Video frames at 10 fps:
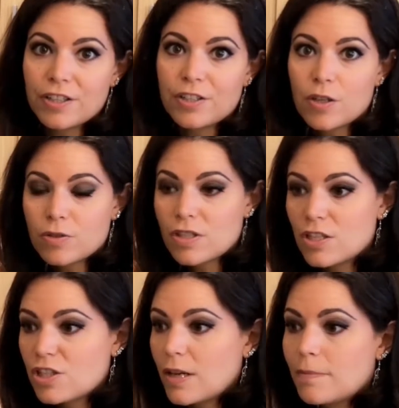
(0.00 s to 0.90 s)
you go to the
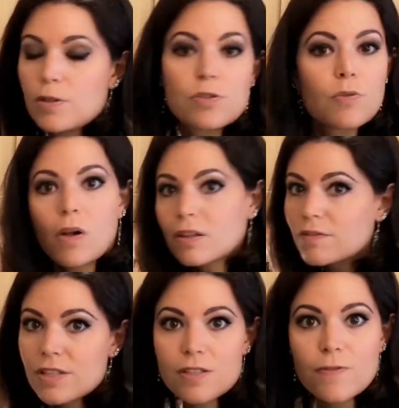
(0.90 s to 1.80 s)
gym, you do all
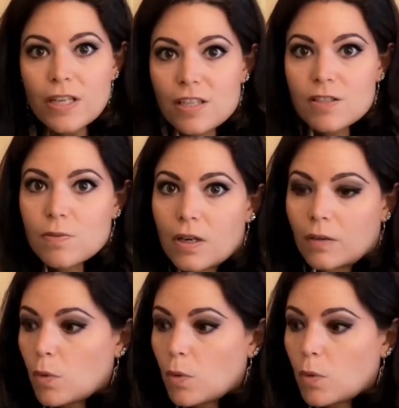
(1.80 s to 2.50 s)
of this fitness work.